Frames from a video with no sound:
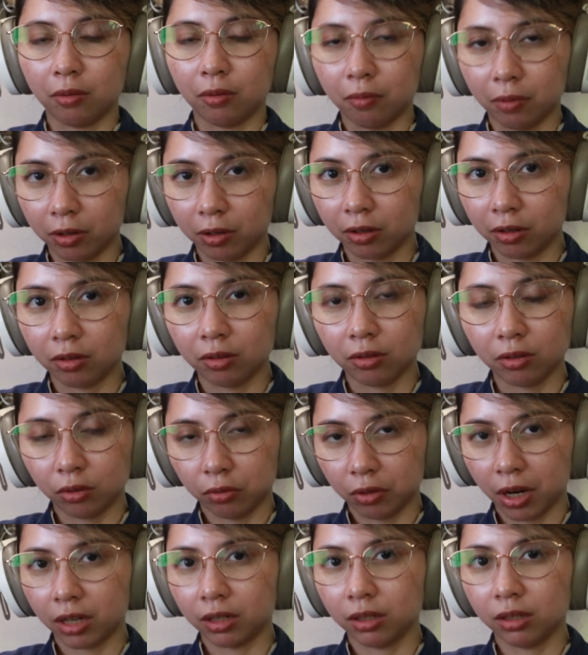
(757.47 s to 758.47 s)
what are the
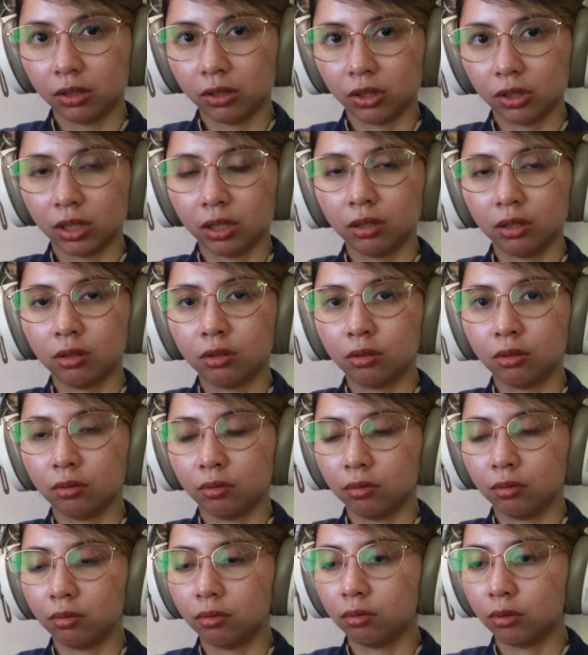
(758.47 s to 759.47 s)
strategies
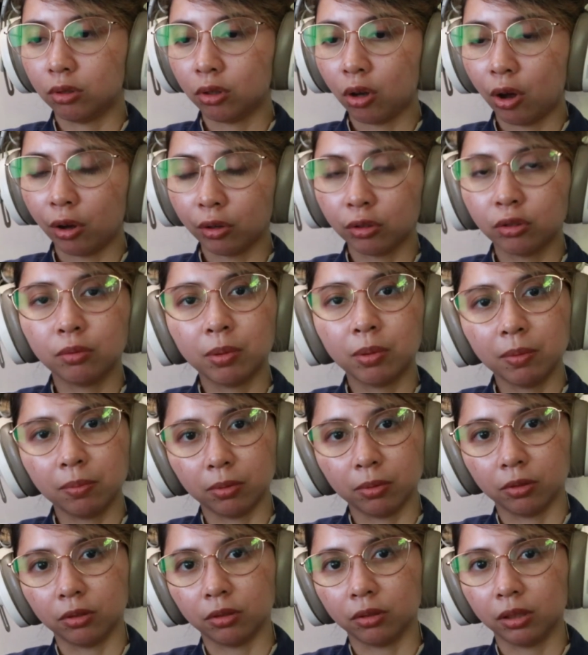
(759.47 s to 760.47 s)
to talk to
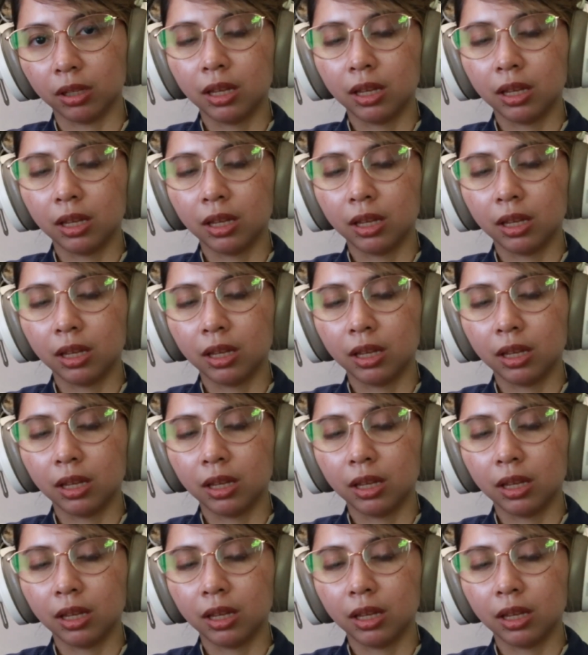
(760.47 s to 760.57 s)
people?